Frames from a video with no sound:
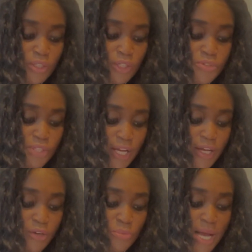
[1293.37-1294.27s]
close the
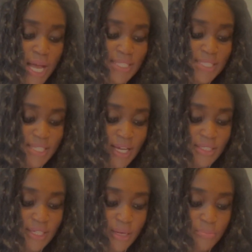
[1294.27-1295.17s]
Kakuma and
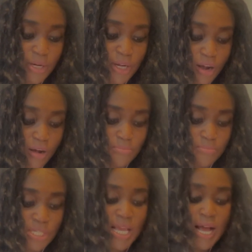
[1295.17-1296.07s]
Dadaab
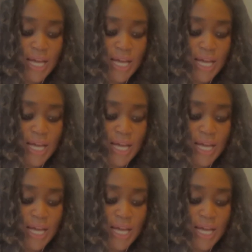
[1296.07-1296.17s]
camps.